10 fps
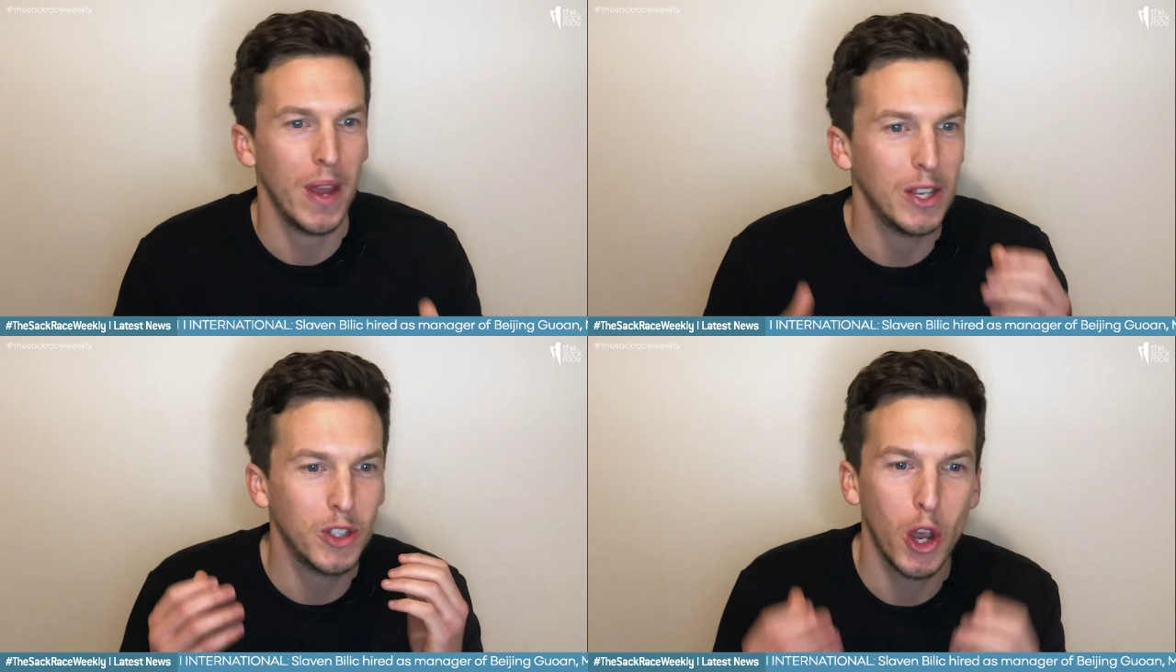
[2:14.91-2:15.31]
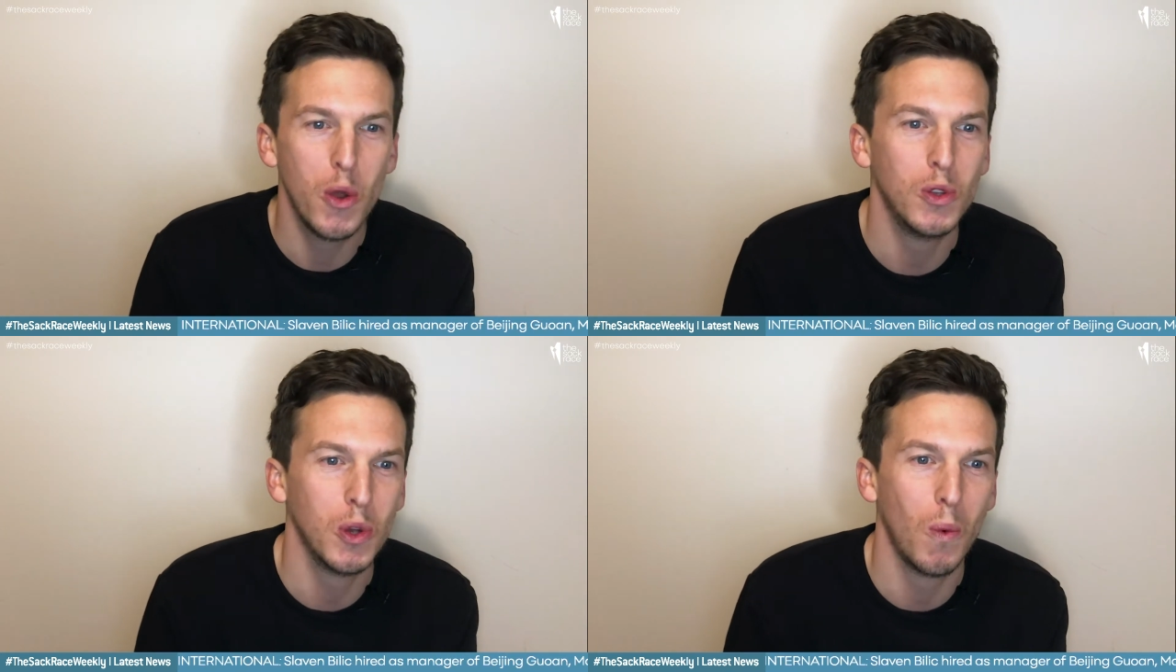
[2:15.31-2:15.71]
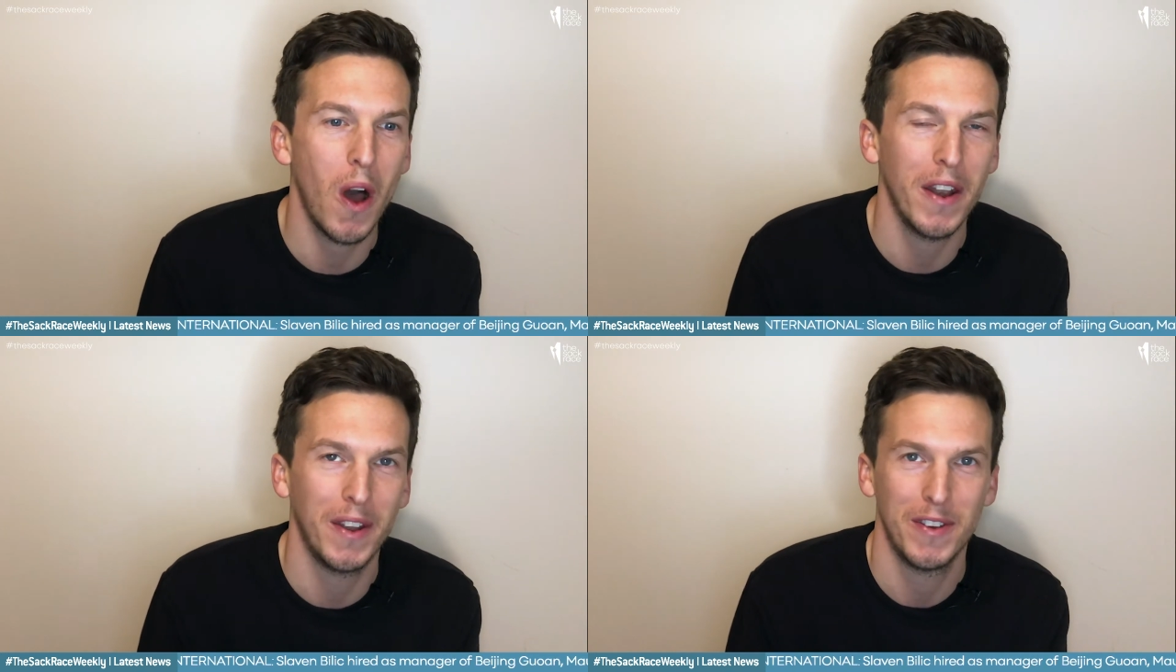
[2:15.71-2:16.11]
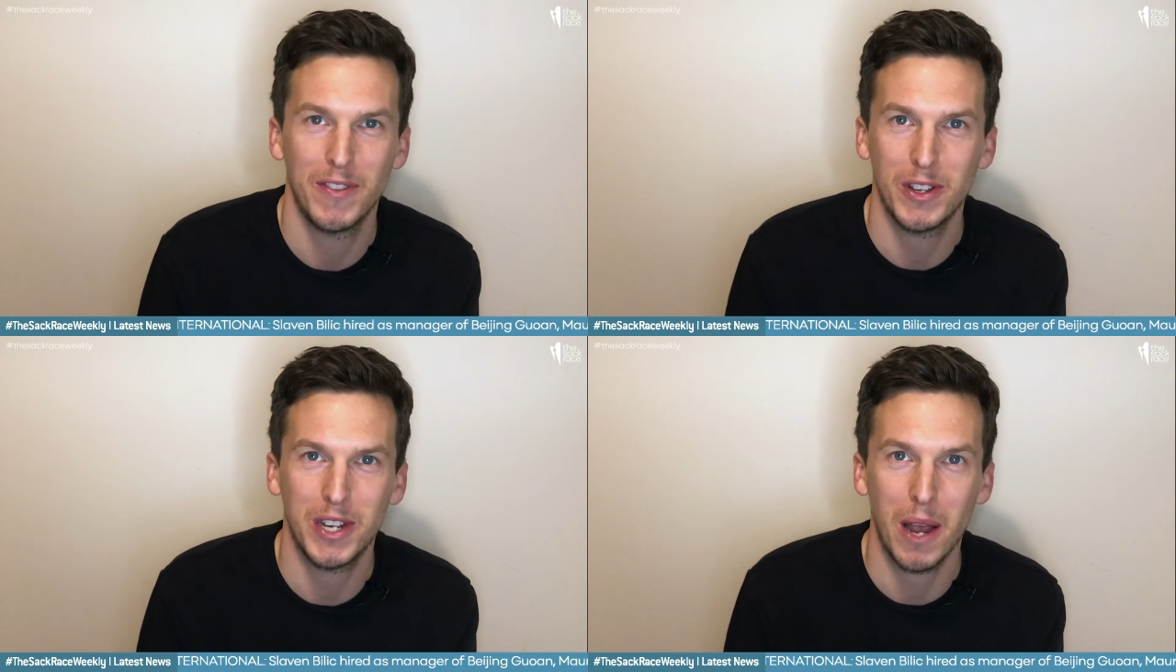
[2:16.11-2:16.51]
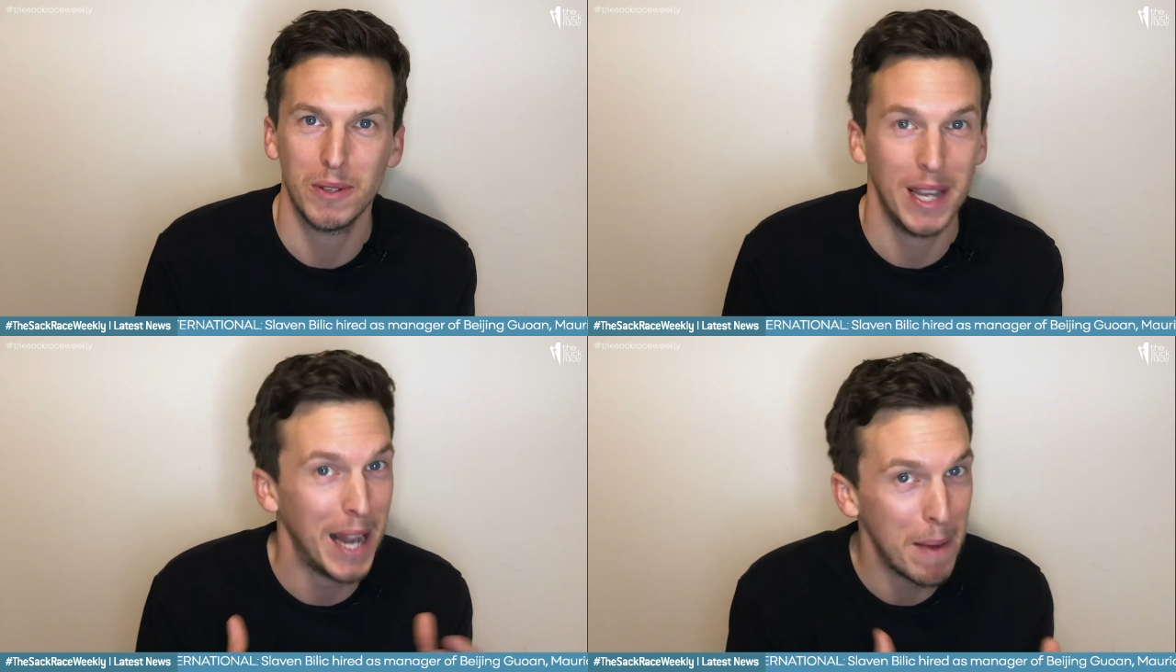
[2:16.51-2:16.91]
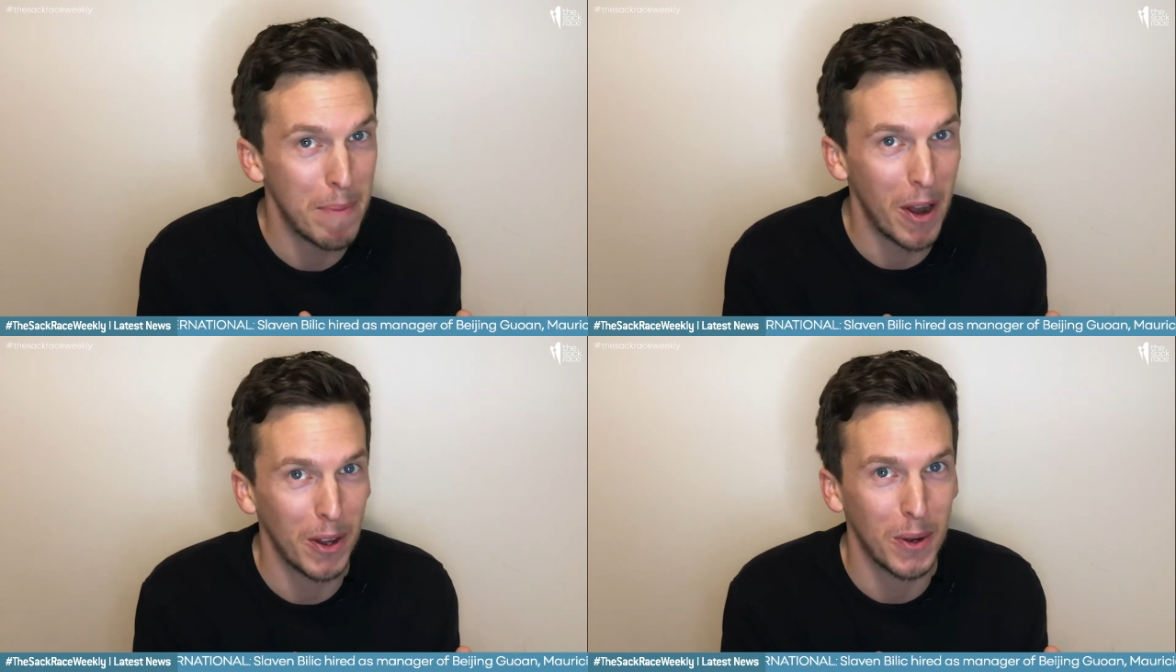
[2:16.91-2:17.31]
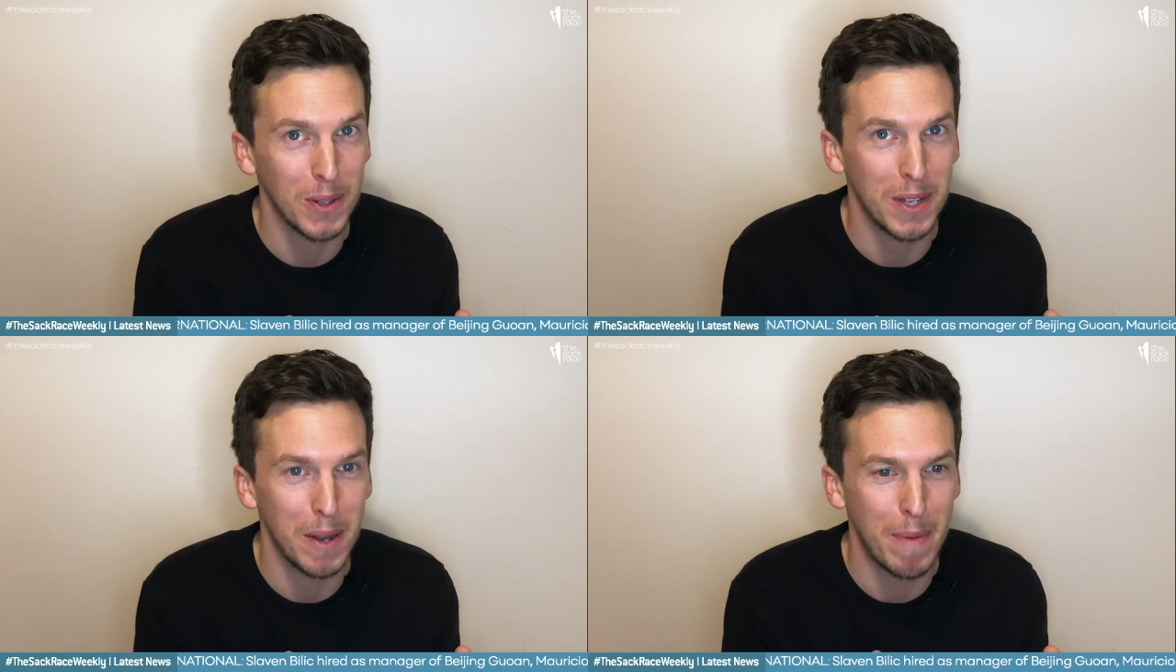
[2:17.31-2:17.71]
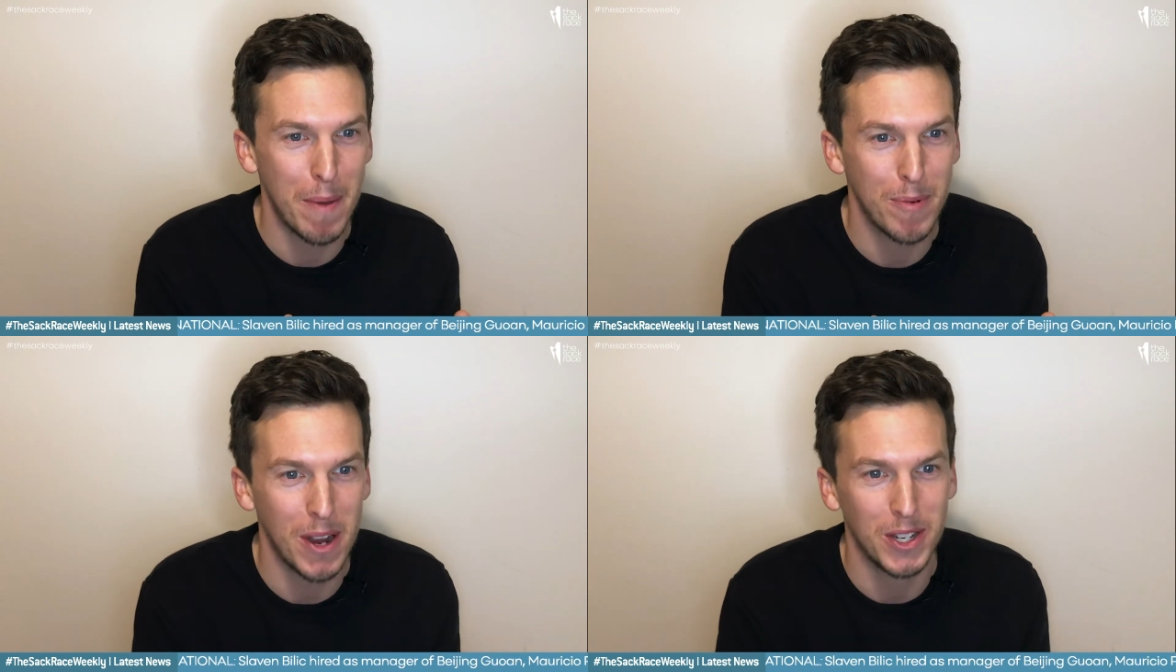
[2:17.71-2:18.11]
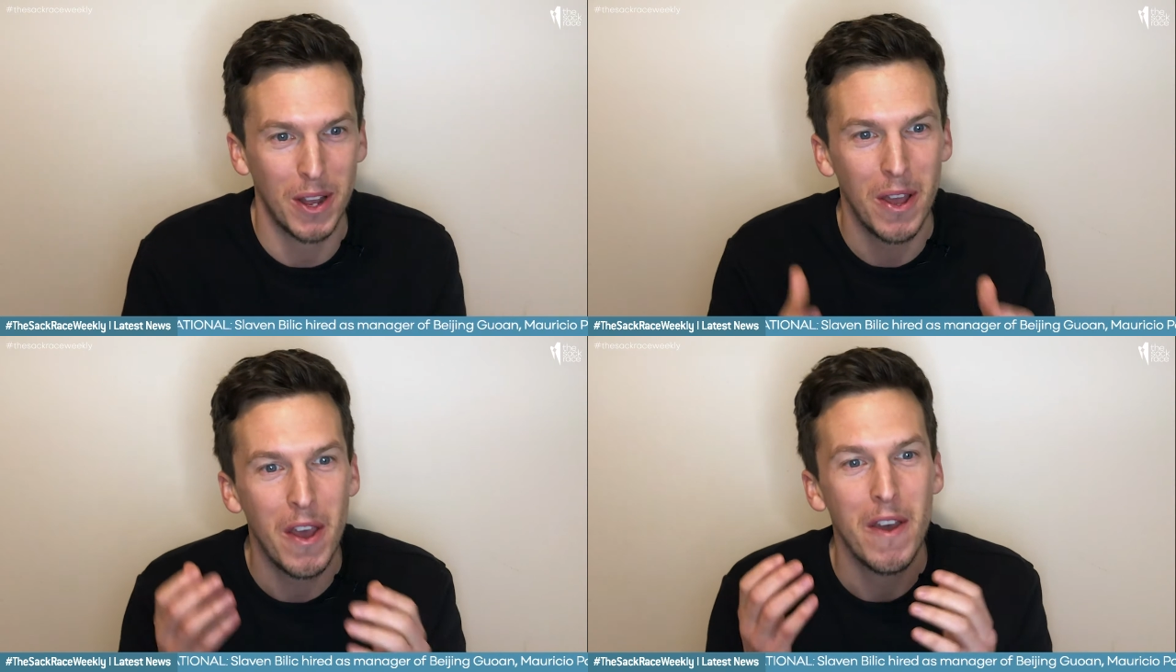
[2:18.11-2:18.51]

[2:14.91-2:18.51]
He's 2-1 for Chelsea. Lampard, of course, under a bit of pressure.